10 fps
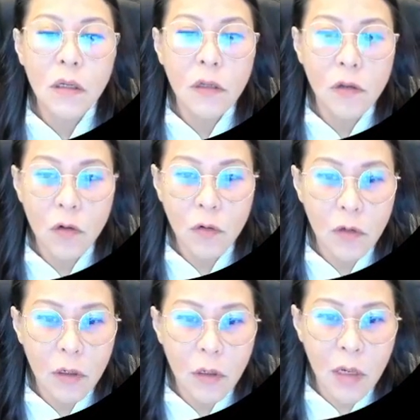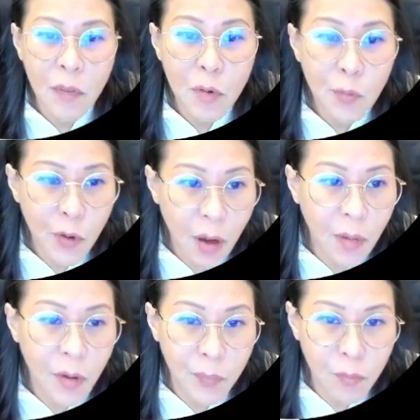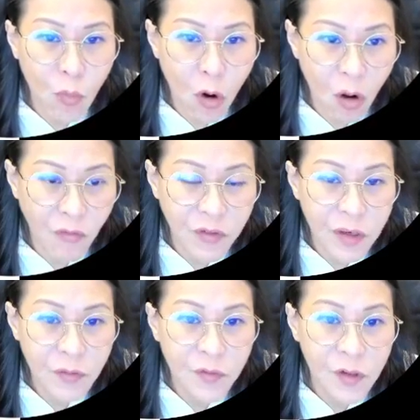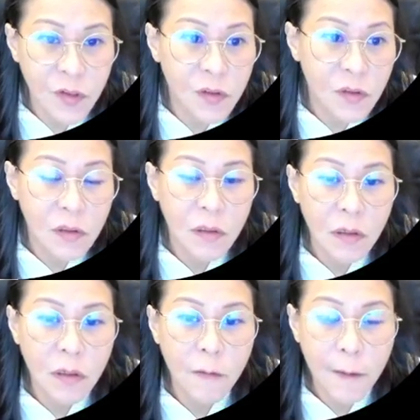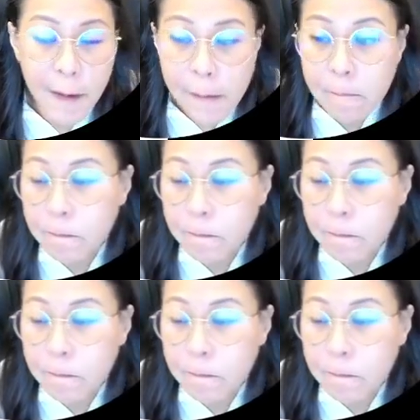so let me build up a bit more confidence first okay